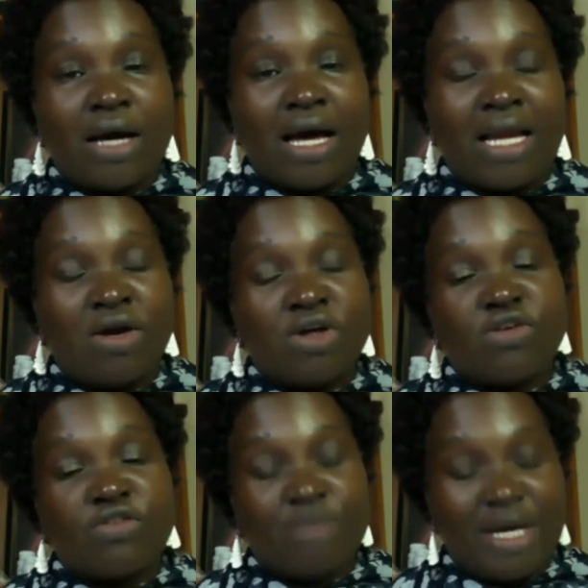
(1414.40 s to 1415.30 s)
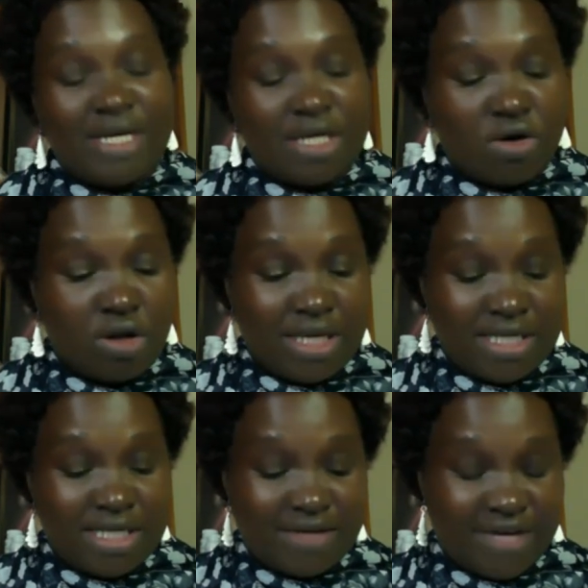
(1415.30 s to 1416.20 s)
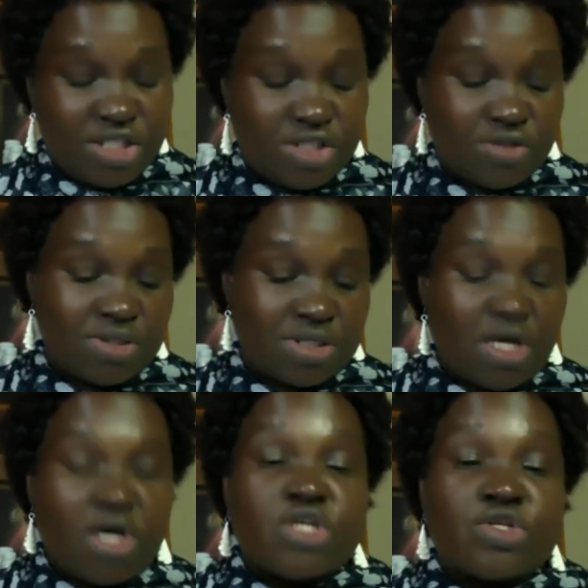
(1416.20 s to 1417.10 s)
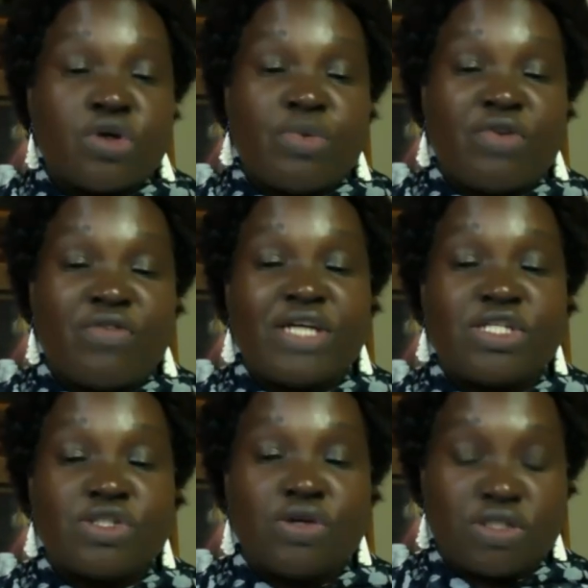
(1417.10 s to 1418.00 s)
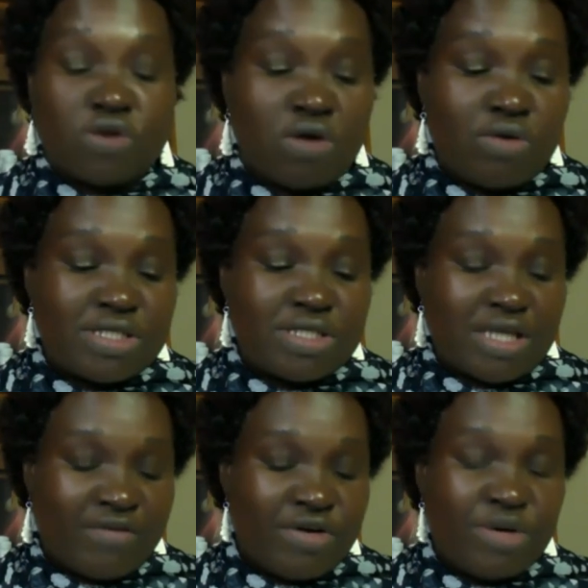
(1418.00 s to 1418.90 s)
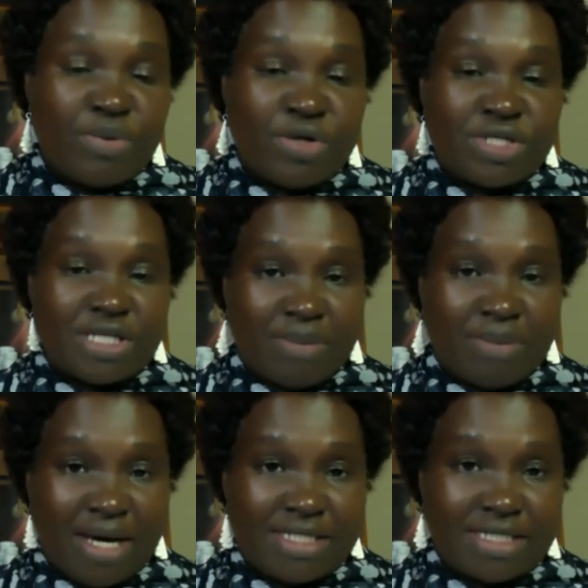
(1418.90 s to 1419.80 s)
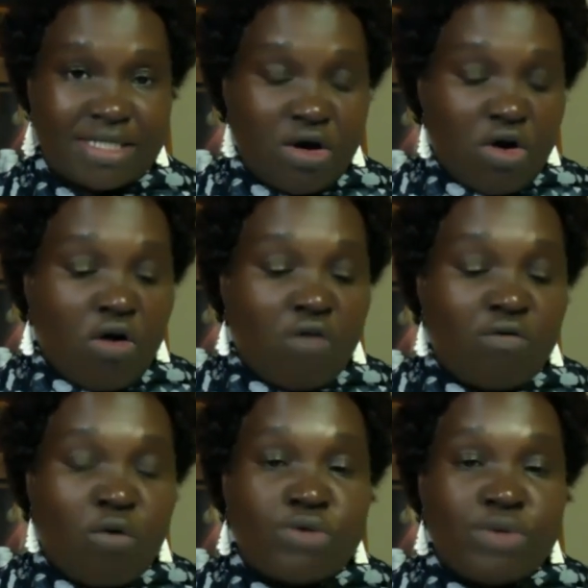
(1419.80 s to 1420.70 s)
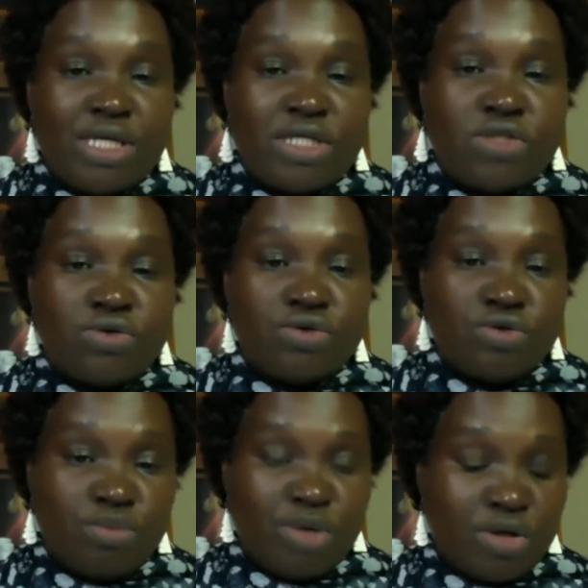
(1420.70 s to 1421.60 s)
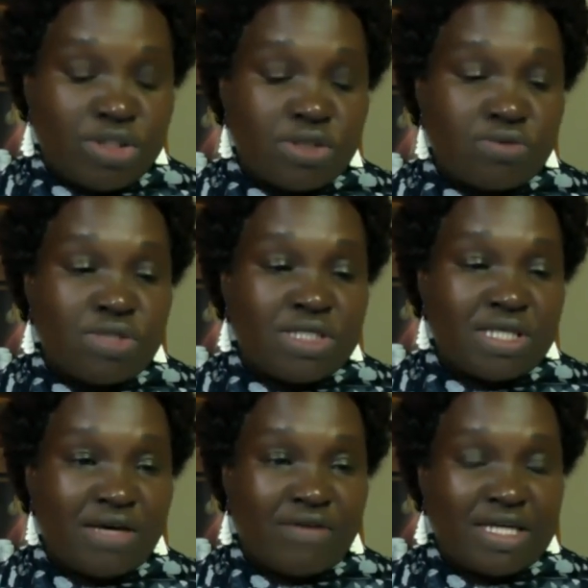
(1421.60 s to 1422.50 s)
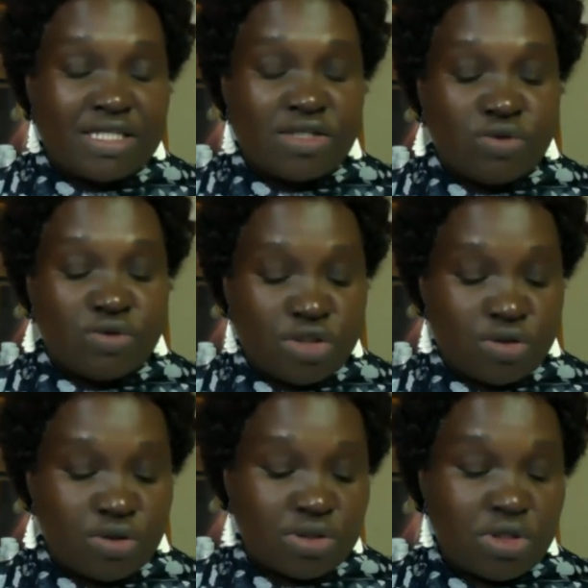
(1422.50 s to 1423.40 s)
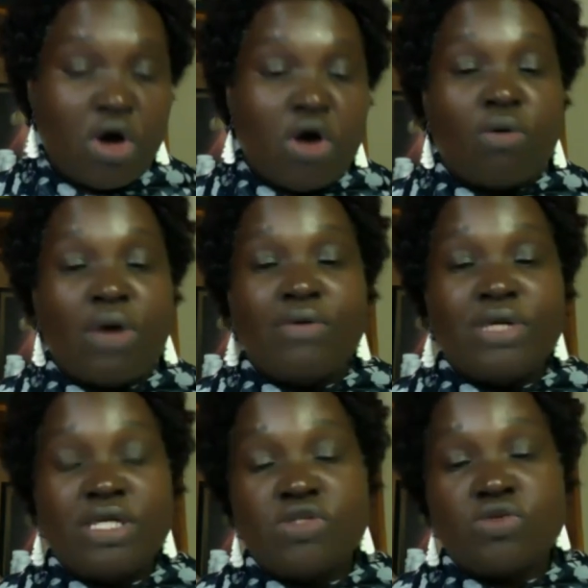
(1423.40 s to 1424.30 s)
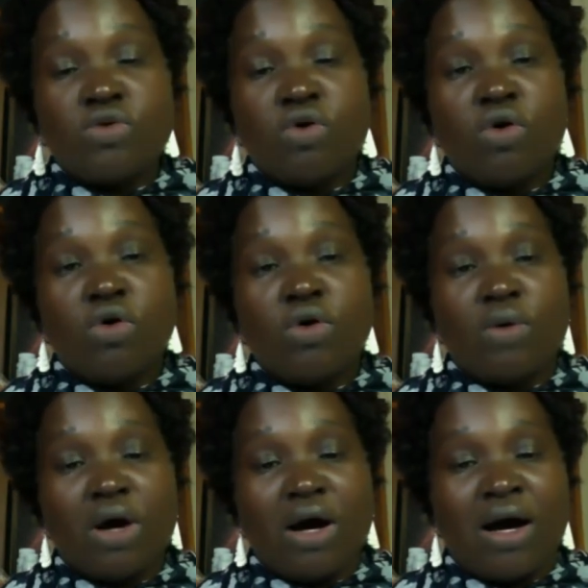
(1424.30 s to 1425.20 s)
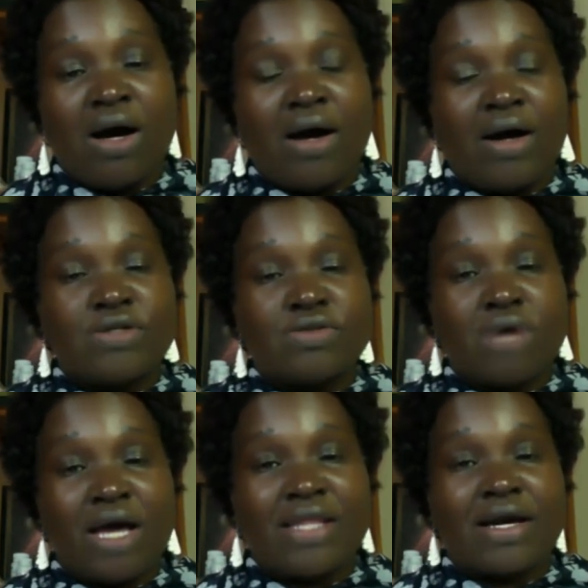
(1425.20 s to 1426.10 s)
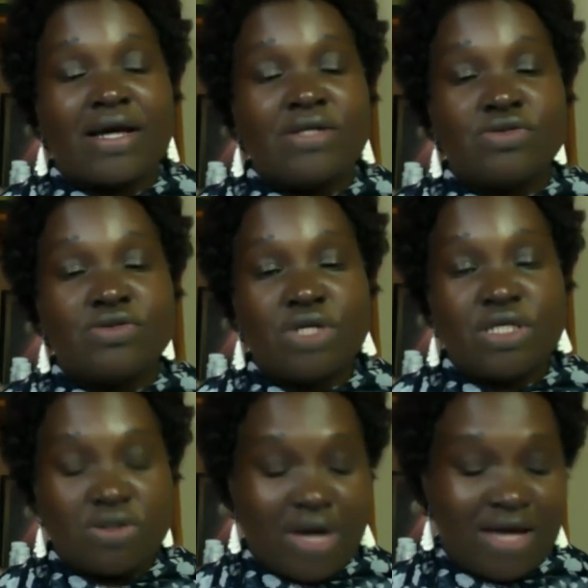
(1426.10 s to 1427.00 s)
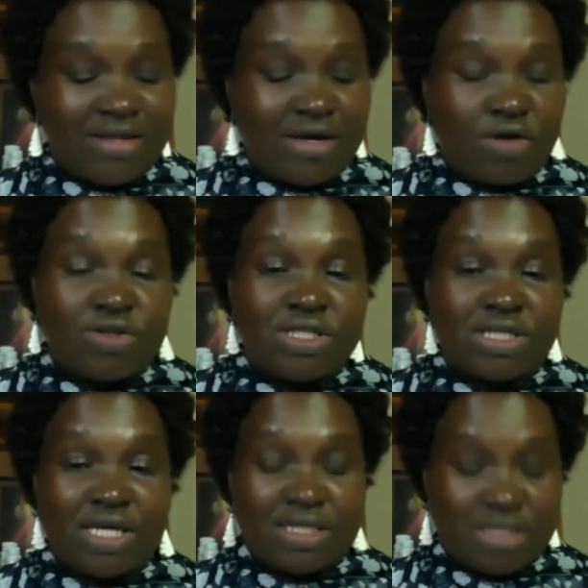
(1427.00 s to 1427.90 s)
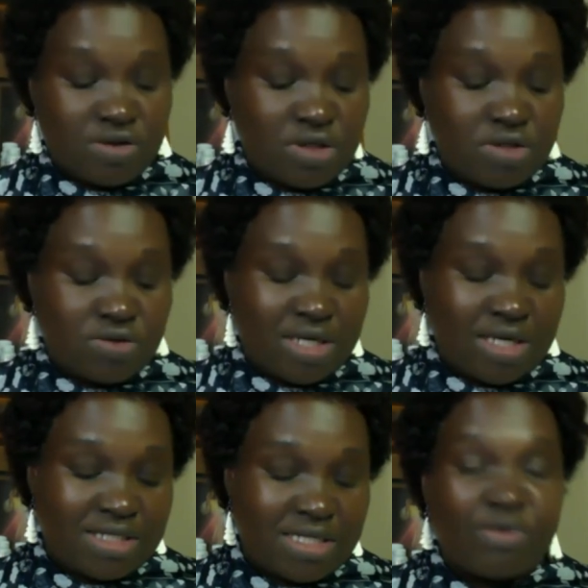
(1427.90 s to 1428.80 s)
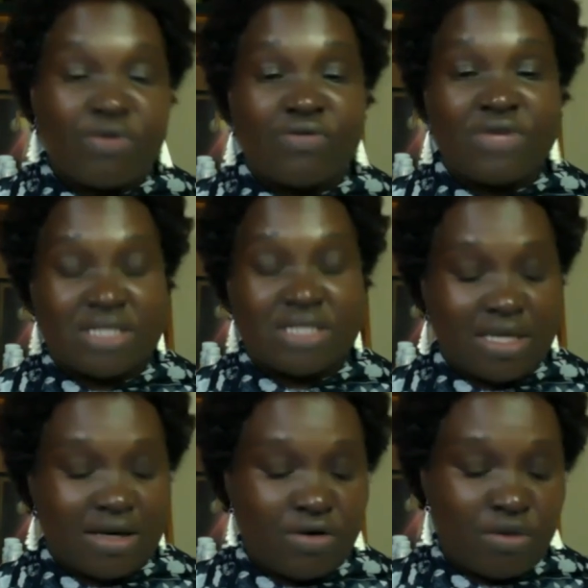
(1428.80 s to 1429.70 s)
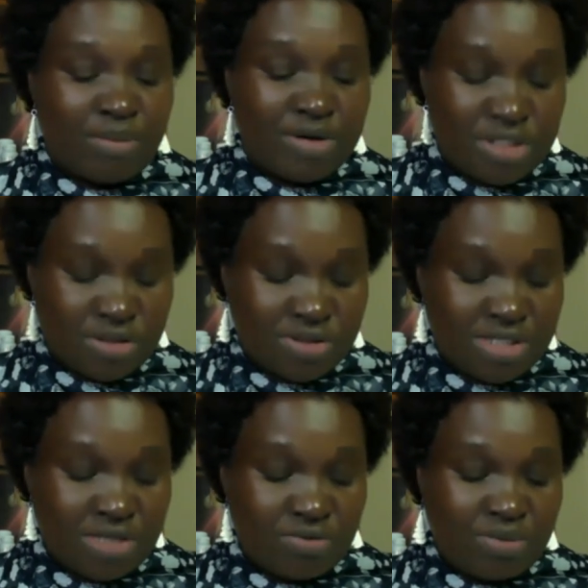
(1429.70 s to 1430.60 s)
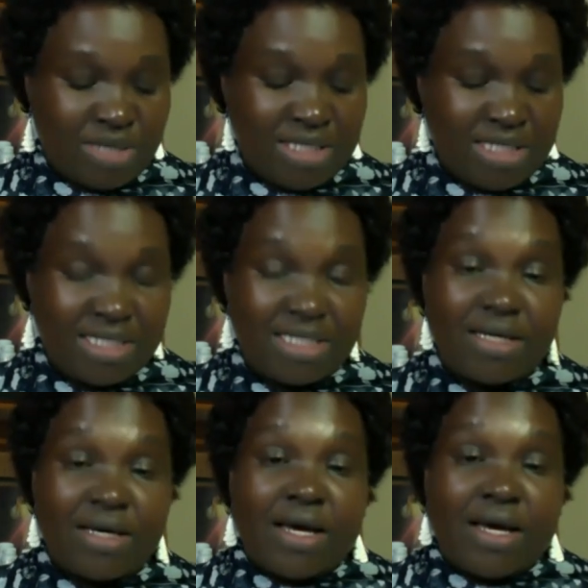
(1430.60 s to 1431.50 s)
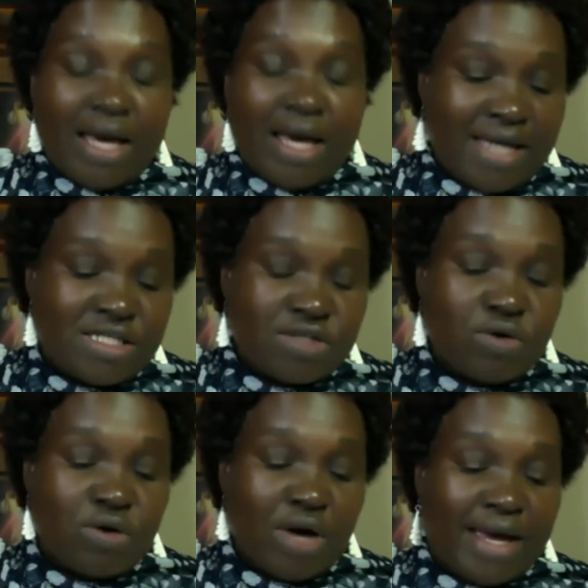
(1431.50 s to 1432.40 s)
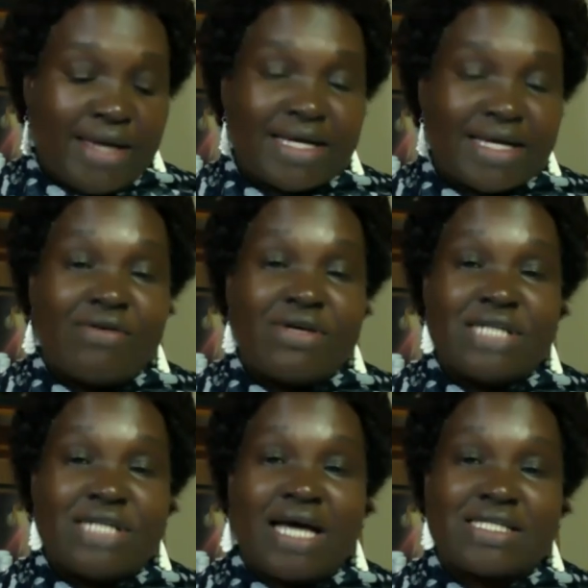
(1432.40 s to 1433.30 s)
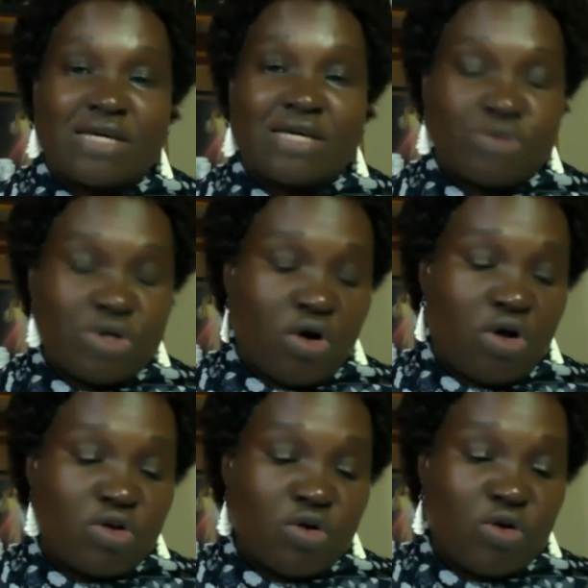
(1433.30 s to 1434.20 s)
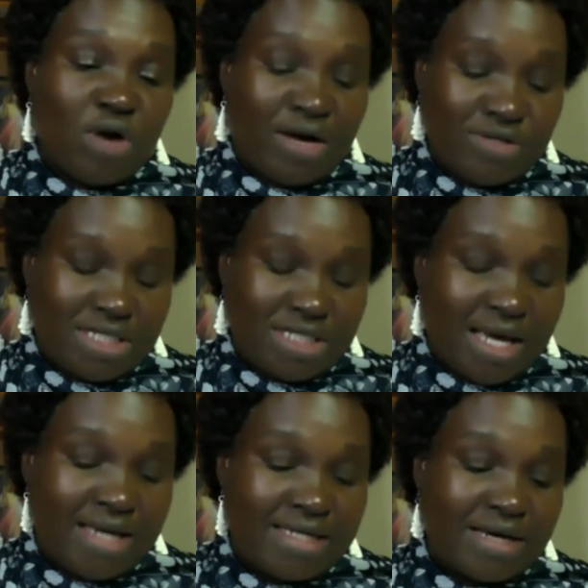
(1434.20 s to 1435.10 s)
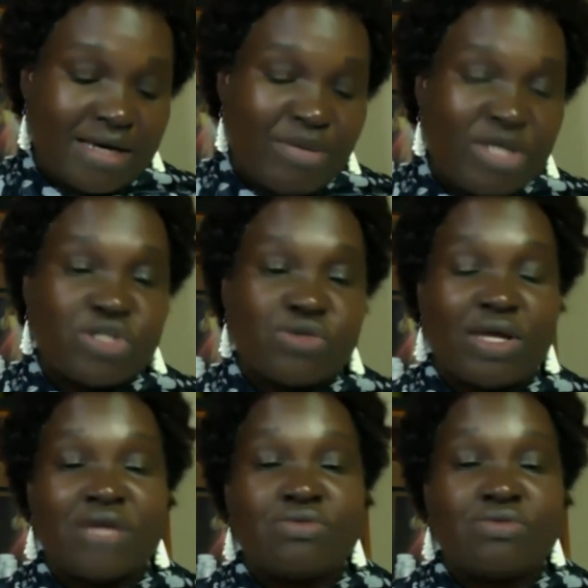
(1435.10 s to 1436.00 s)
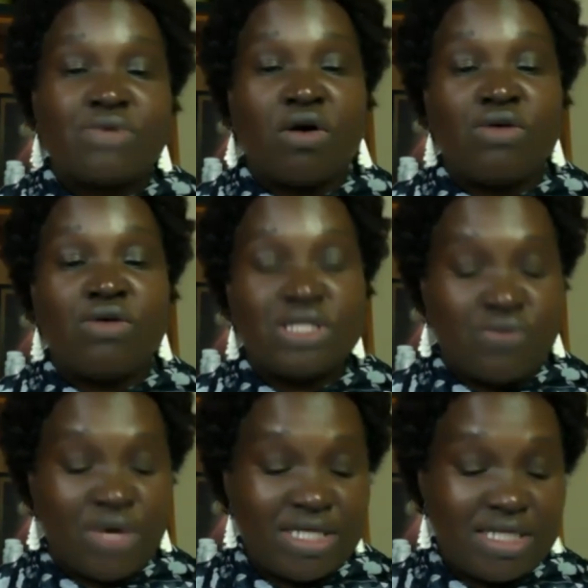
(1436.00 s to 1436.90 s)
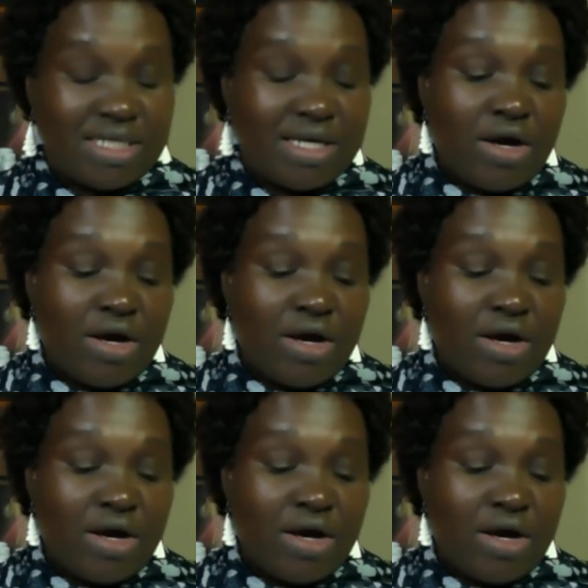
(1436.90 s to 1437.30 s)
lot of medical interventions. So prevention is always a very important part of what we need to do, because it would save us situations where we need to go to other countries or other continents in order to get some of these operations that we may need. And so I encourage us that we all go out and make sure that we are always ready